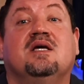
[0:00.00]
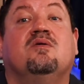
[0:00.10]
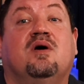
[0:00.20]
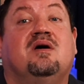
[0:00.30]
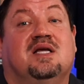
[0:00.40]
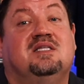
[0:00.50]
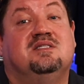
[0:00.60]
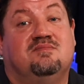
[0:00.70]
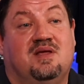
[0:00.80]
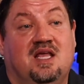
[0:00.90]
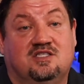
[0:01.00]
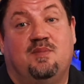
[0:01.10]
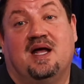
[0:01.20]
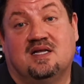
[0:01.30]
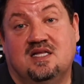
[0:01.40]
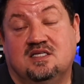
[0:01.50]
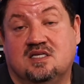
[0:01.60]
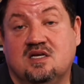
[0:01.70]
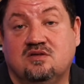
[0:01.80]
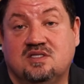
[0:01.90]
Well, it gets back to these
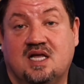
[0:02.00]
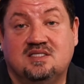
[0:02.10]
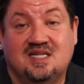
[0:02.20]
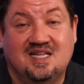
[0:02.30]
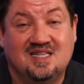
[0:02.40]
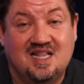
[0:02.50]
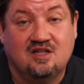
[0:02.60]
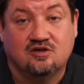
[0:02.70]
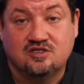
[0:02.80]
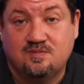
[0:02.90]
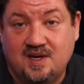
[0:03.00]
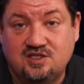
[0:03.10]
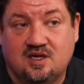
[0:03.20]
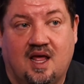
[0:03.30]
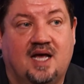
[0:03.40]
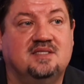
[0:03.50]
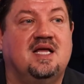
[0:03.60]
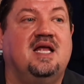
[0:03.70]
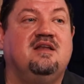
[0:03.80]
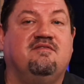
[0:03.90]
skill sets and that they're specialized,
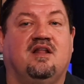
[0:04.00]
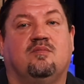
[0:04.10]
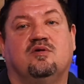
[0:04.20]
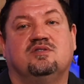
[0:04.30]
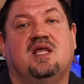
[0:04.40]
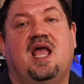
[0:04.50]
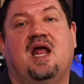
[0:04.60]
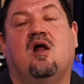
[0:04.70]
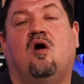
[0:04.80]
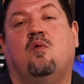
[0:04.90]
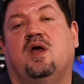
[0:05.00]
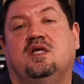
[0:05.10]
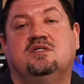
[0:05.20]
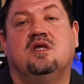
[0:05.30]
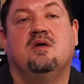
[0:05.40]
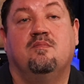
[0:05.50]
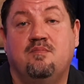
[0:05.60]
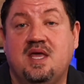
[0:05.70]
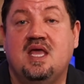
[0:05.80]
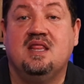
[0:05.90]
and developers can't always
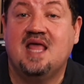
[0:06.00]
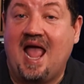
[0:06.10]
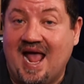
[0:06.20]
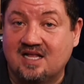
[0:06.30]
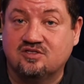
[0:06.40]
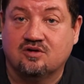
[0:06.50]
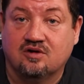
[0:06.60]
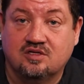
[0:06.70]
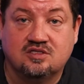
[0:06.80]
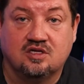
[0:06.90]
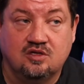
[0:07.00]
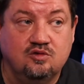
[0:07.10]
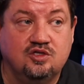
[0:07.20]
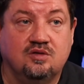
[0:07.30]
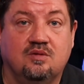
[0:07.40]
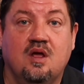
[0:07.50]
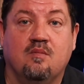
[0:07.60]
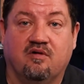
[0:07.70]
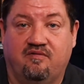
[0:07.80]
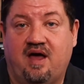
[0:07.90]
be the answer or the solution
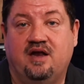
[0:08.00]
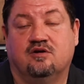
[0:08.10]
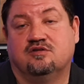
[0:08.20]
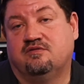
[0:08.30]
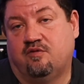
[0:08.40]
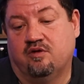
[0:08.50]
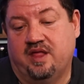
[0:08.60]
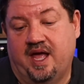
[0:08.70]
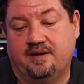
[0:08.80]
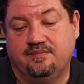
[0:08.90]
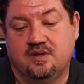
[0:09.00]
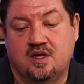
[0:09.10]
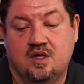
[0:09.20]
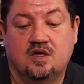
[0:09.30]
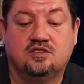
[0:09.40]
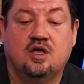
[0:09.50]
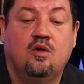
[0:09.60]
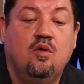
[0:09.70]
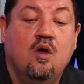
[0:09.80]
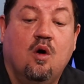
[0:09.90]
providers for that.
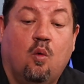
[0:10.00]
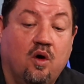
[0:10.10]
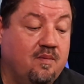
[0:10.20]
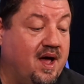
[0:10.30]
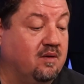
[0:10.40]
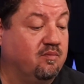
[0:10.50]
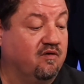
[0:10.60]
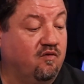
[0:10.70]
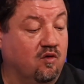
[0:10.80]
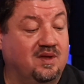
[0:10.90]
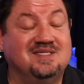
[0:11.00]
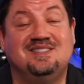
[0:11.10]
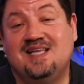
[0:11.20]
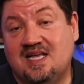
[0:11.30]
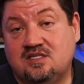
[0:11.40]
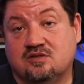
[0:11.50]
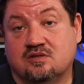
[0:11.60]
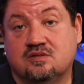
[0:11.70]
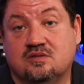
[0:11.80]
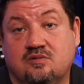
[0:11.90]
So what about performance
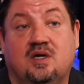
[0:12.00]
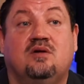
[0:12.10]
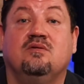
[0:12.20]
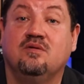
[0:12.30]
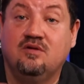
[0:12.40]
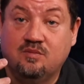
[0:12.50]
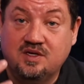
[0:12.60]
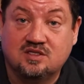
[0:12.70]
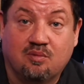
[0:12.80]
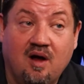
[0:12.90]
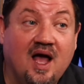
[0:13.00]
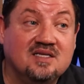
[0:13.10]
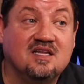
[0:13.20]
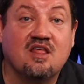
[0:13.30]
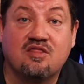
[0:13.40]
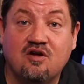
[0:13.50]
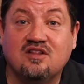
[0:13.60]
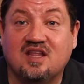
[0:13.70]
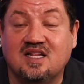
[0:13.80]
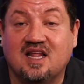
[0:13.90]
testers? Well, you'll be surprised that the
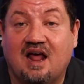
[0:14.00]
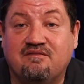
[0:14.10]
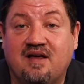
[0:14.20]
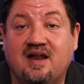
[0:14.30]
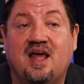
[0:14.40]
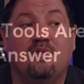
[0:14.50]
third thing that I found out